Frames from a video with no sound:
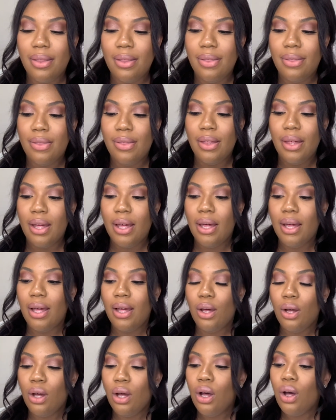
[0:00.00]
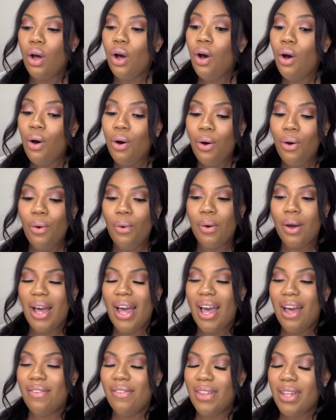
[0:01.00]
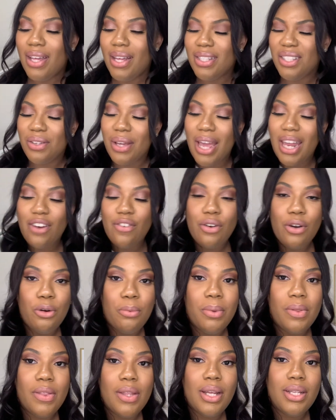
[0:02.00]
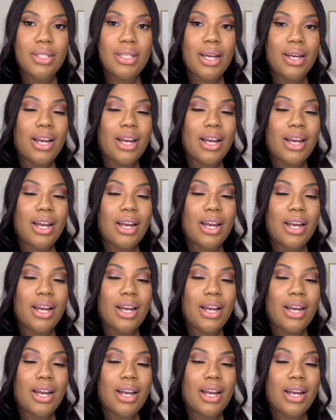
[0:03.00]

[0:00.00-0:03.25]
the oh i have this okay i never opened this i,